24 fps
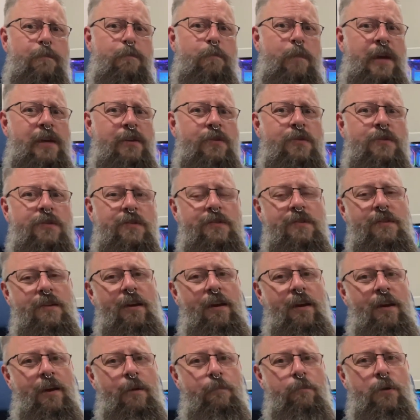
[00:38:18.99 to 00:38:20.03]
based
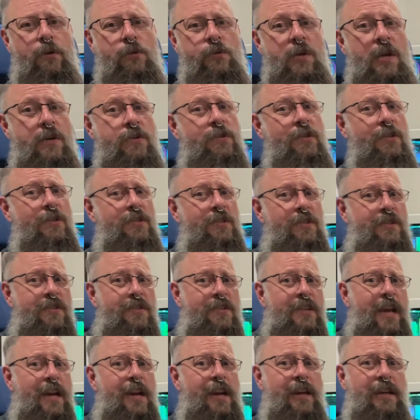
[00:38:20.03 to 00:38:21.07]
processors and
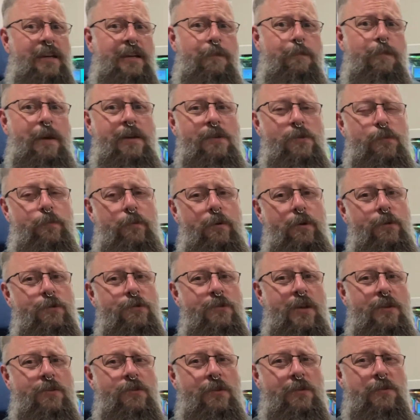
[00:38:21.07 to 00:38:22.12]
Z80 based
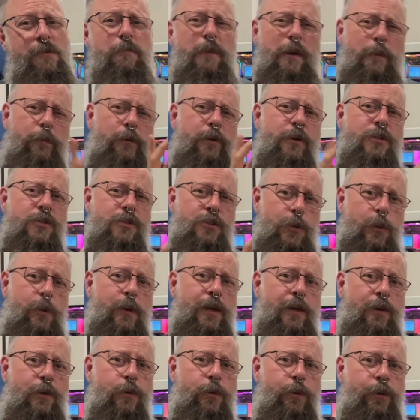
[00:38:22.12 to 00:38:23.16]
processors. People are
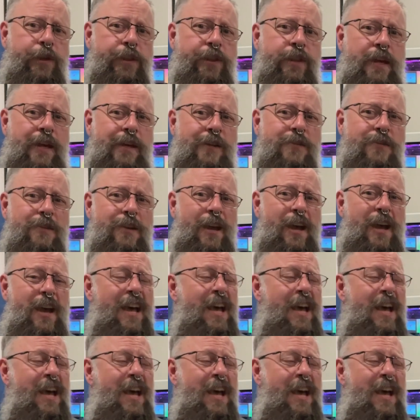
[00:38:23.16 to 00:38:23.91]
doing cool things.